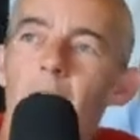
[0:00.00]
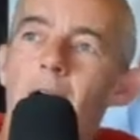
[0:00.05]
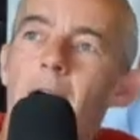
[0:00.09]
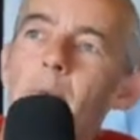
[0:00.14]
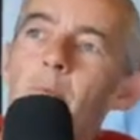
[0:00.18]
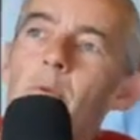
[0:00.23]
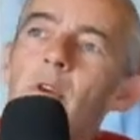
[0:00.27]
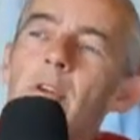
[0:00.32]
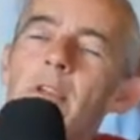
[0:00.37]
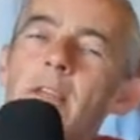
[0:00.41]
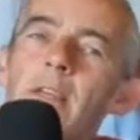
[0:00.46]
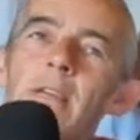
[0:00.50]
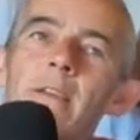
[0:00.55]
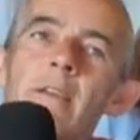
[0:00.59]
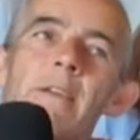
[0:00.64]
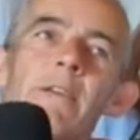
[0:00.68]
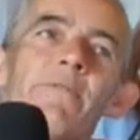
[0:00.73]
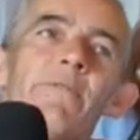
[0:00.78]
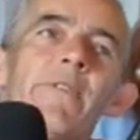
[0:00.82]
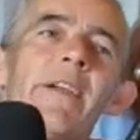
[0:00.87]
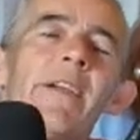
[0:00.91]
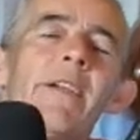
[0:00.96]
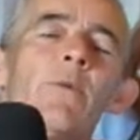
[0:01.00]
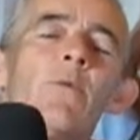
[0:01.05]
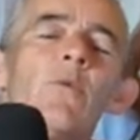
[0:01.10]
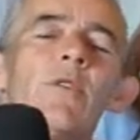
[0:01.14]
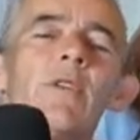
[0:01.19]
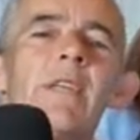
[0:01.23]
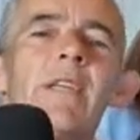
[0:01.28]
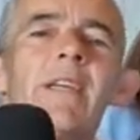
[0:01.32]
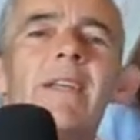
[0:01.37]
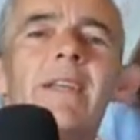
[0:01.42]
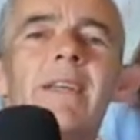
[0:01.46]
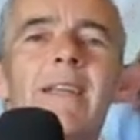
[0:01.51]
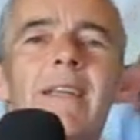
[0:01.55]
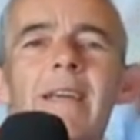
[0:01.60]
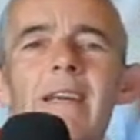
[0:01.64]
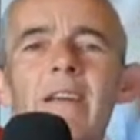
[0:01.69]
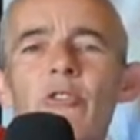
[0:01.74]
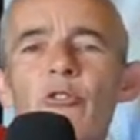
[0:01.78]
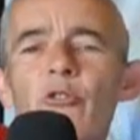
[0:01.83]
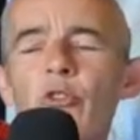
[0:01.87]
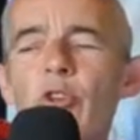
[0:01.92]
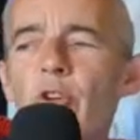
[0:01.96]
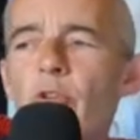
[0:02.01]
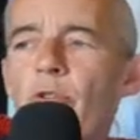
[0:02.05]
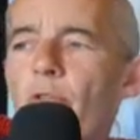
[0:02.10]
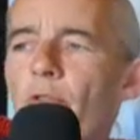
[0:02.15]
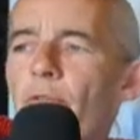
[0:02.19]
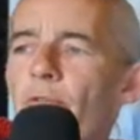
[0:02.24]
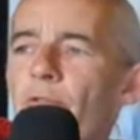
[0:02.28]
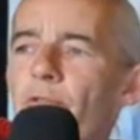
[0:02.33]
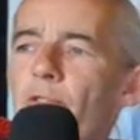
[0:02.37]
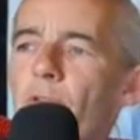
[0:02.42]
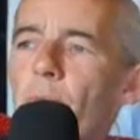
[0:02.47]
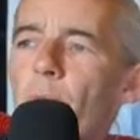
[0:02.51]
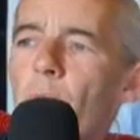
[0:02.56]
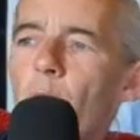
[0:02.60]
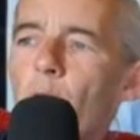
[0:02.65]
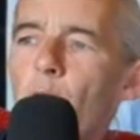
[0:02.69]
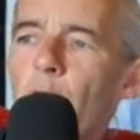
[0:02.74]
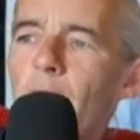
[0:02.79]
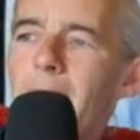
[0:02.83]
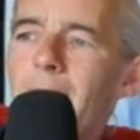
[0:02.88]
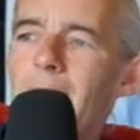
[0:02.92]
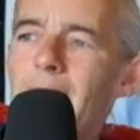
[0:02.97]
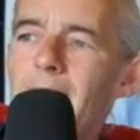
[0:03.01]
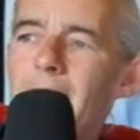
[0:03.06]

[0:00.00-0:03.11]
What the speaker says: I'm looking, if anyone in the area of Fermoy,